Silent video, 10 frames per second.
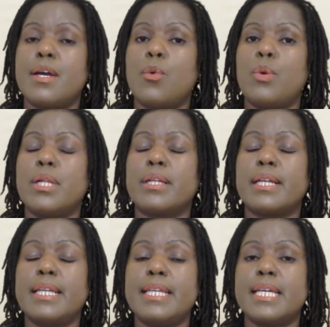will
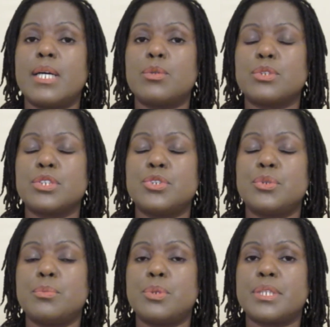clean out
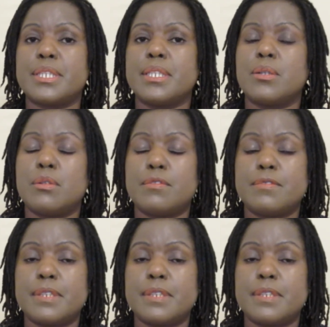your body of